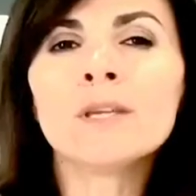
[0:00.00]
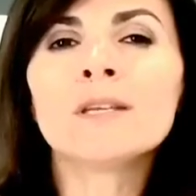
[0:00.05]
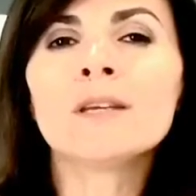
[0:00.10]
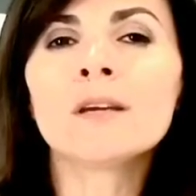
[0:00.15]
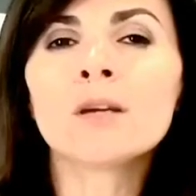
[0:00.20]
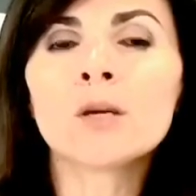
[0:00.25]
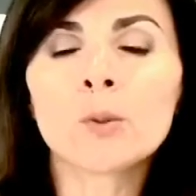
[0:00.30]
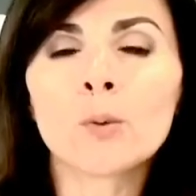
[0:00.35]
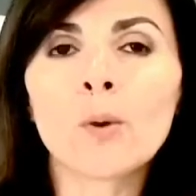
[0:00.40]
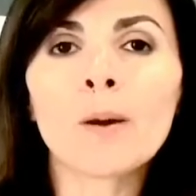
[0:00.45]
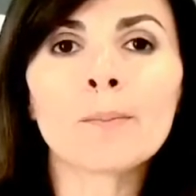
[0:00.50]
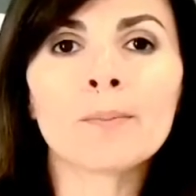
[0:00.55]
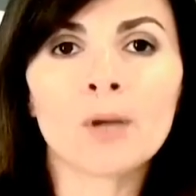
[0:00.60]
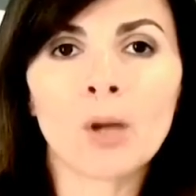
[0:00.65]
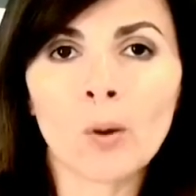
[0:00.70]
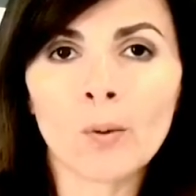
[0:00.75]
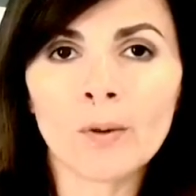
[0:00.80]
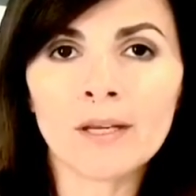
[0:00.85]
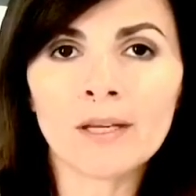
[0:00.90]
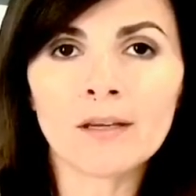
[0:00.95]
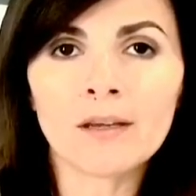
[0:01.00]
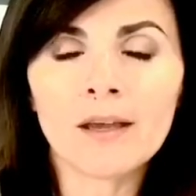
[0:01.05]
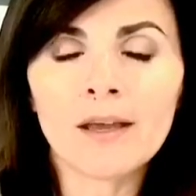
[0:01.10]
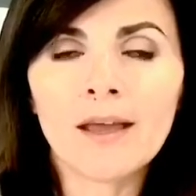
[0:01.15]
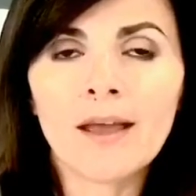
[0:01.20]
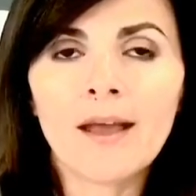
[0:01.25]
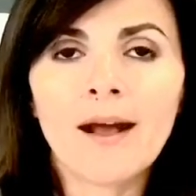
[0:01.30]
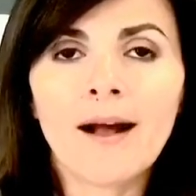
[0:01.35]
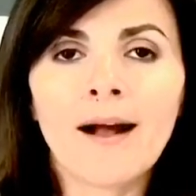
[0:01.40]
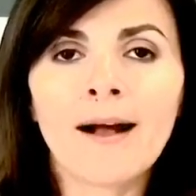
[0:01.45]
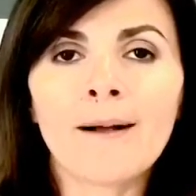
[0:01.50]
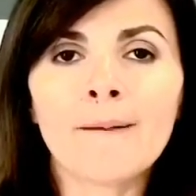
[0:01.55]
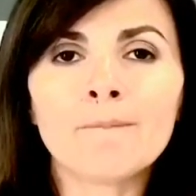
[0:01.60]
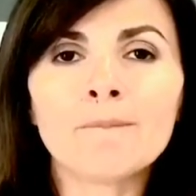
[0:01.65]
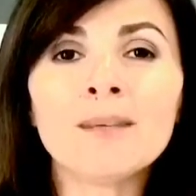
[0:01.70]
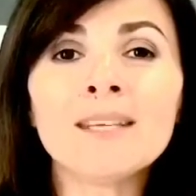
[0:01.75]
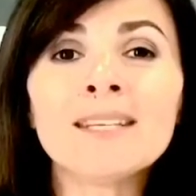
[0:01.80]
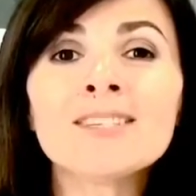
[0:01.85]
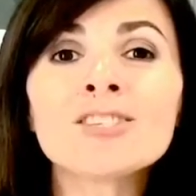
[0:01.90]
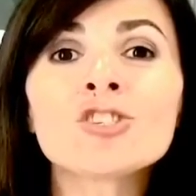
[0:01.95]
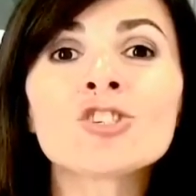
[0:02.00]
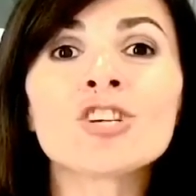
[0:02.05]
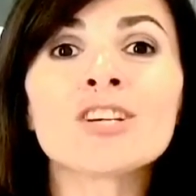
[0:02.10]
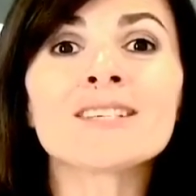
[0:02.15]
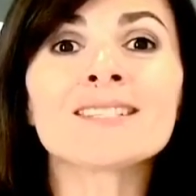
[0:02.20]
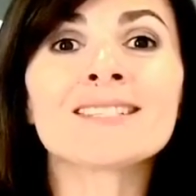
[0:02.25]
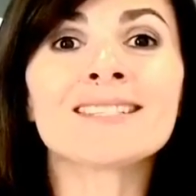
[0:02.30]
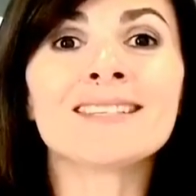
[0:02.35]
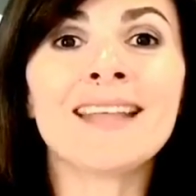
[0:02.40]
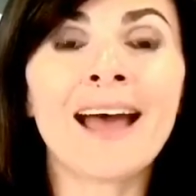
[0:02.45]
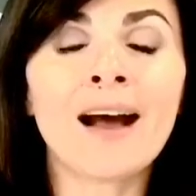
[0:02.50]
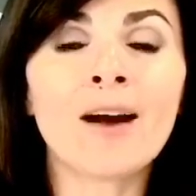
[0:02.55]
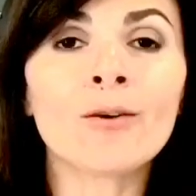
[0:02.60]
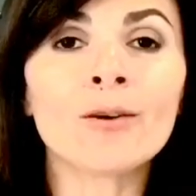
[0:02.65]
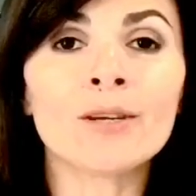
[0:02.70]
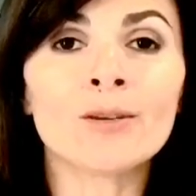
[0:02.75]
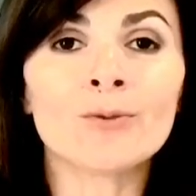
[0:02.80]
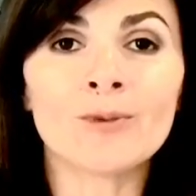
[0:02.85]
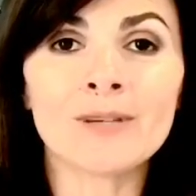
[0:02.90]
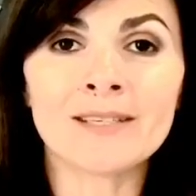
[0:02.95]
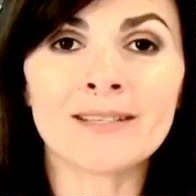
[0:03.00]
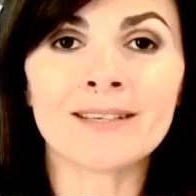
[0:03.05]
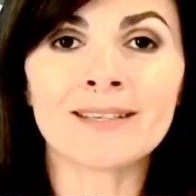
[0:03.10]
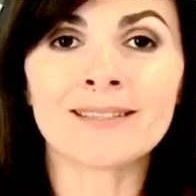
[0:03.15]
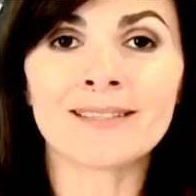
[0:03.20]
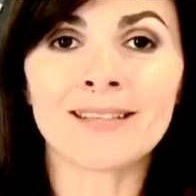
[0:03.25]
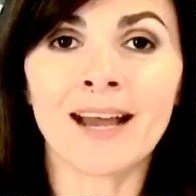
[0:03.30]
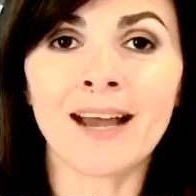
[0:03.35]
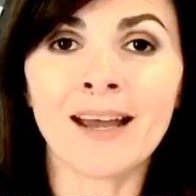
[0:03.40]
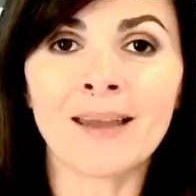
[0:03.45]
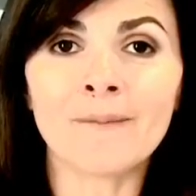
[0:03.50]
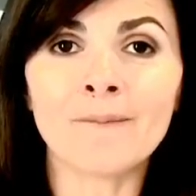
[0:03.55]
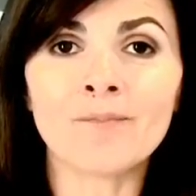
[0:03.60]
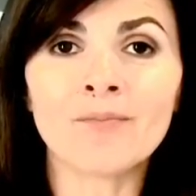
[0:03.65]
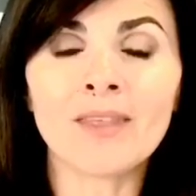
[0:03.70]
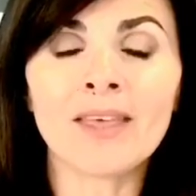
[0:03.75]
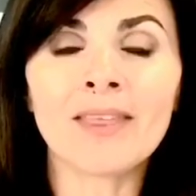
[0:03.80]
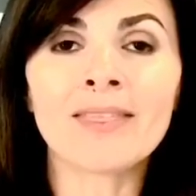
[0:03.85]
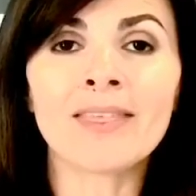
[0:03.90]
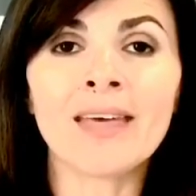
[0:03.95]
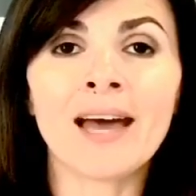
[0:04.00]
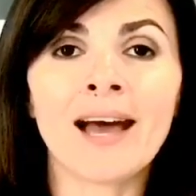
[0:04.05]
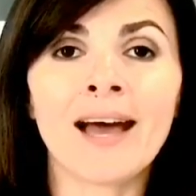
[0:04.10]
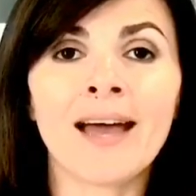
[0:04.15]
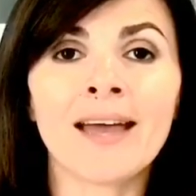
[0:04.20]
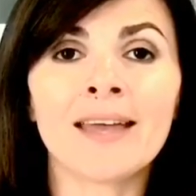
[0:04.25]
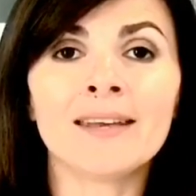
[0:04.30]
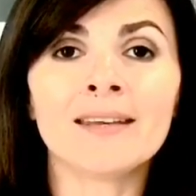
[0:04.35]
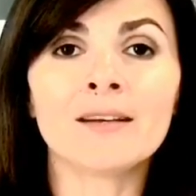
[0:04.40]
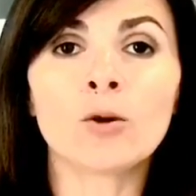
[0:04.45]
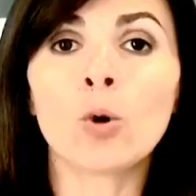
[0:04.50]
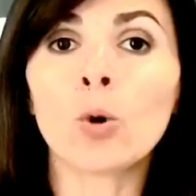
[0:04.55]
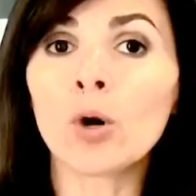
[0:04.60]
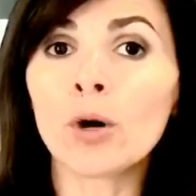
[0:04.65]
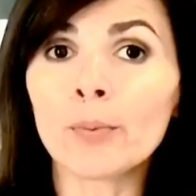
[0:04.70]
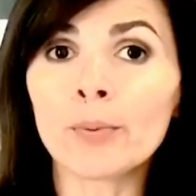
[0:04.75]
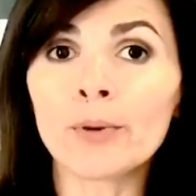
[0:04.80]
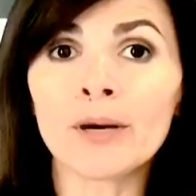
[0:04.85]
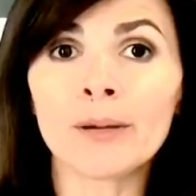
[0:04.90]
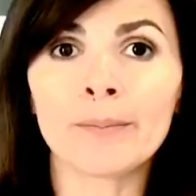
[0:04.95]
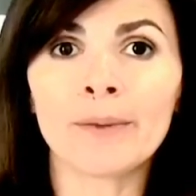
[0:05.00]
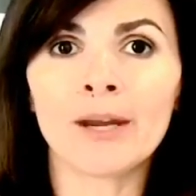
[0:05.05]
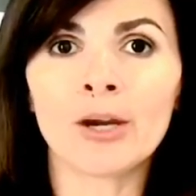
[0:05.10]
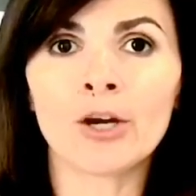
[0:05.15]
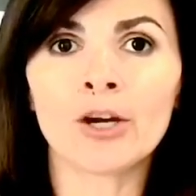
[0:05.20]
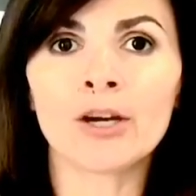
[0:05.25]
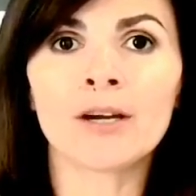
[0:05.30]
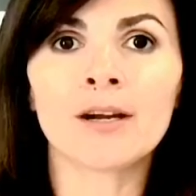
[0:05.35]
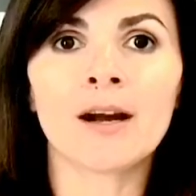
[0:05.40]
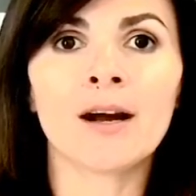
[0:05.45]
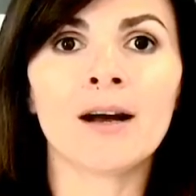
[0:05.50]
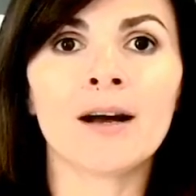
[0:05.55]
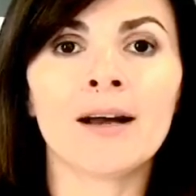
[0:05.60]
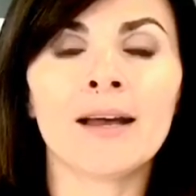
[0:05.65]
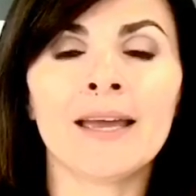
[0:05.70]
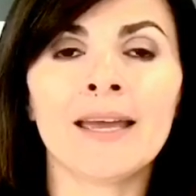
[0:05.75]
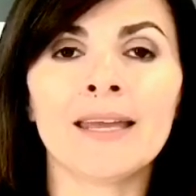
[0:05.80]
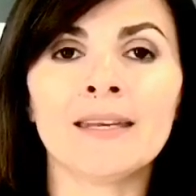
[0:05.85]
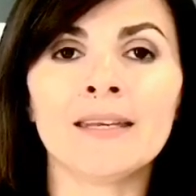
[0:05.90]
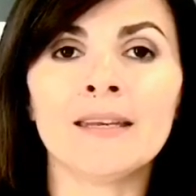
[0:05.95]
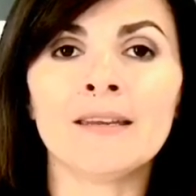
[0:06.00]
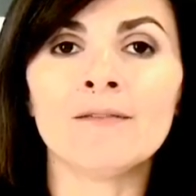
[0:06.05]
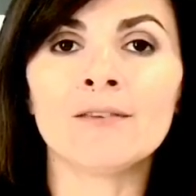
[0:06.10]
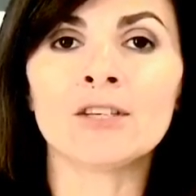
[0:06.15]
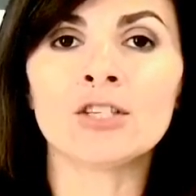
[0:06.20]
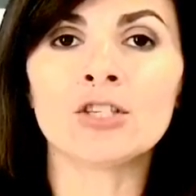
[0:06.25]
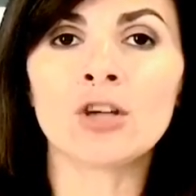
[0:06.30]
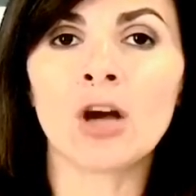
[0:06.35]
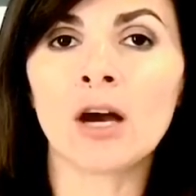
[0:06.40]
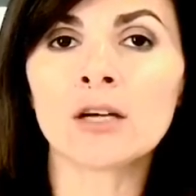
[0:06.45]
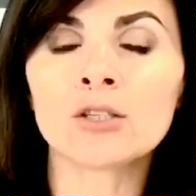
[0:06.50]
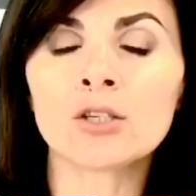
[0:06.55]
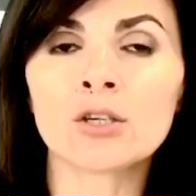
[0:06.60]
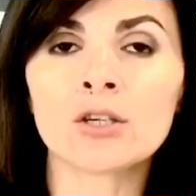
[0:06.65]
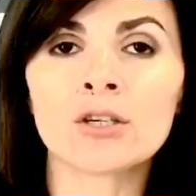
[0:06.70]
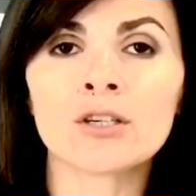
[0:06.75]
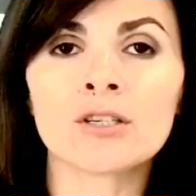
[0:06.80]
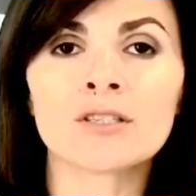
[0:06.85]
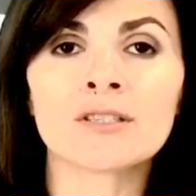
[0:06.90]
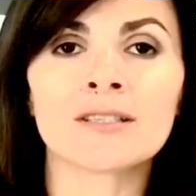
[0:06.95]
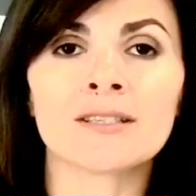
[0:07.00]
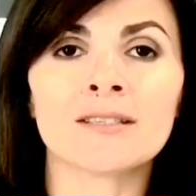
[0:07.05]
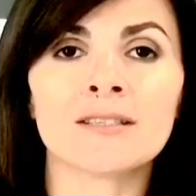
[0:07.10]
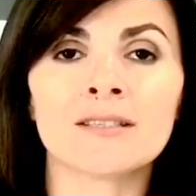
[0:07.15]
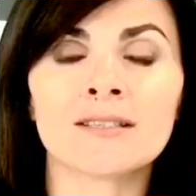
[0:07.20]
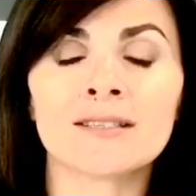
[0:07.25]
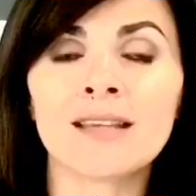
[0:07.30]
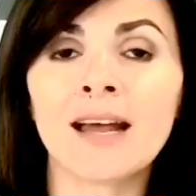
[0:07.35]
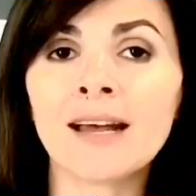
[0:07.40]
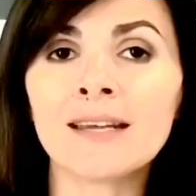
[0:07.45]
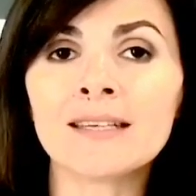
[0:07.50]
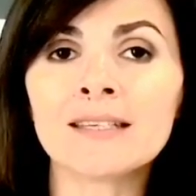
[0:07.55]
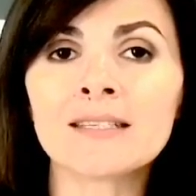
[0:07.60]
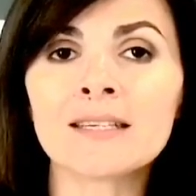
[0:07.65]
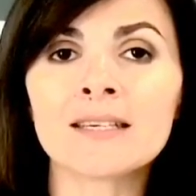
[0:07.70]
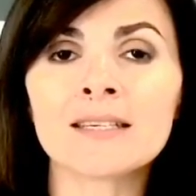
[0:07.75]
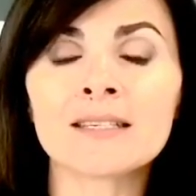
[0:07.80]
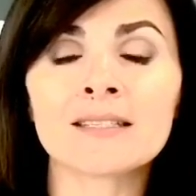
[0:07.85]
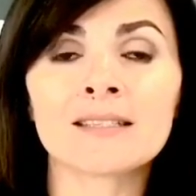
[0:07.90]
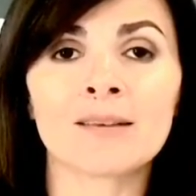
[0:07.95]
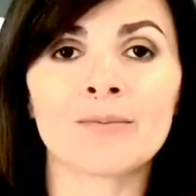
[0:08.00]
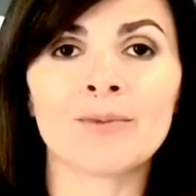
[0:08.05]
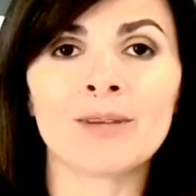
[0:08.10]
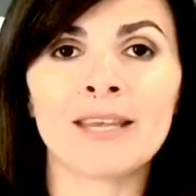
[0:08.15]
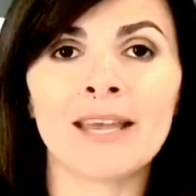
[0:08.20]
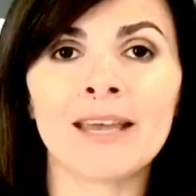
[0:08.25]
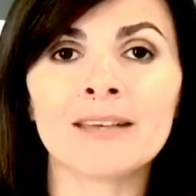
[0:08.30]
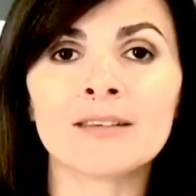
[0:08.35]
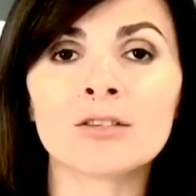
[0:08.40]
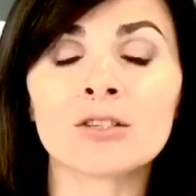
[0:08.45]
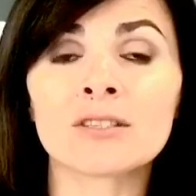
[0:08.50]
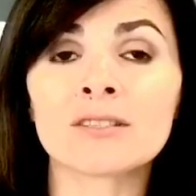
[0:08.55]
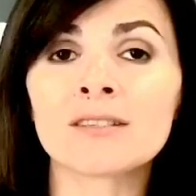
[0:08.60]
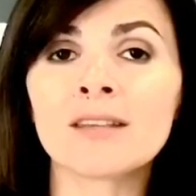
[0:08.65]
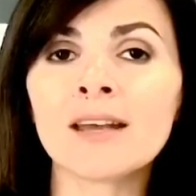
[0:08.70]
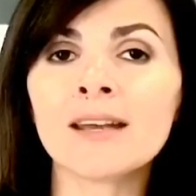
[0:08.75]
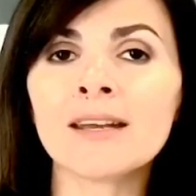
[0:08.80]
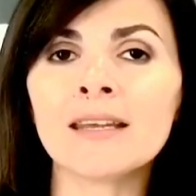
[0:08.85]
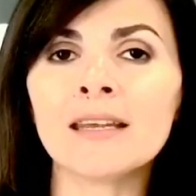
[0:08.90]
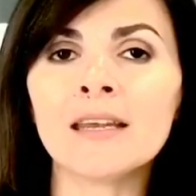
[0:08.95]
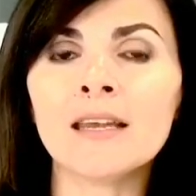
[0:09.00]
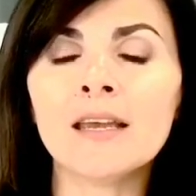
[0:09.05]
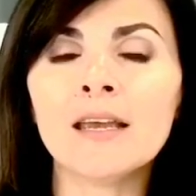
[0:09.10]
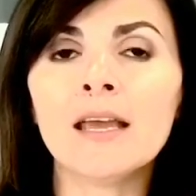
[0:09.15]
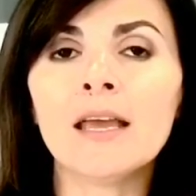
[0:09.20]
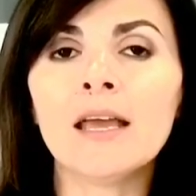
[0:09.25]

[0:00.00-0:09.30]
didn't grow up knowing. It is just now in recent time that corporate America and even doctors and scientists have began to study